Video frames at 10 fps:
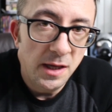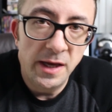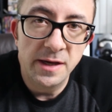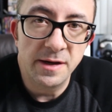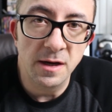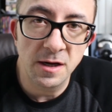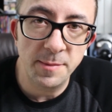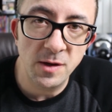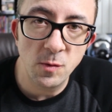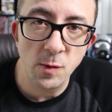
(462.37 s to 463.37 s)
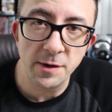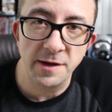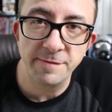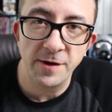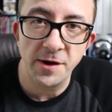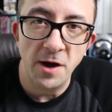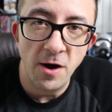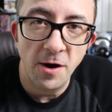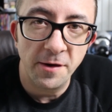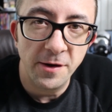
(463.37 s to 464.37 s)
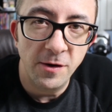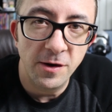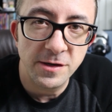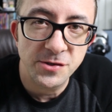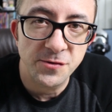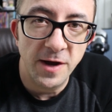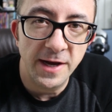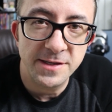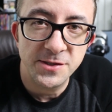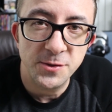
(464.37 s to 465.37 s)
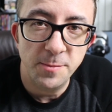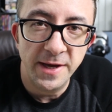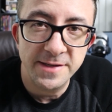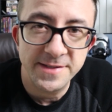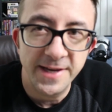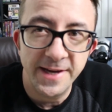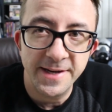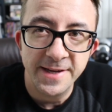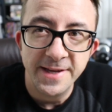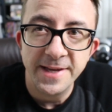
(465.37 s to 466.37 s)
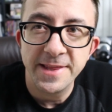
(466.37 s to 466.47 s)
and I'm going to be working very hard on trying to maintain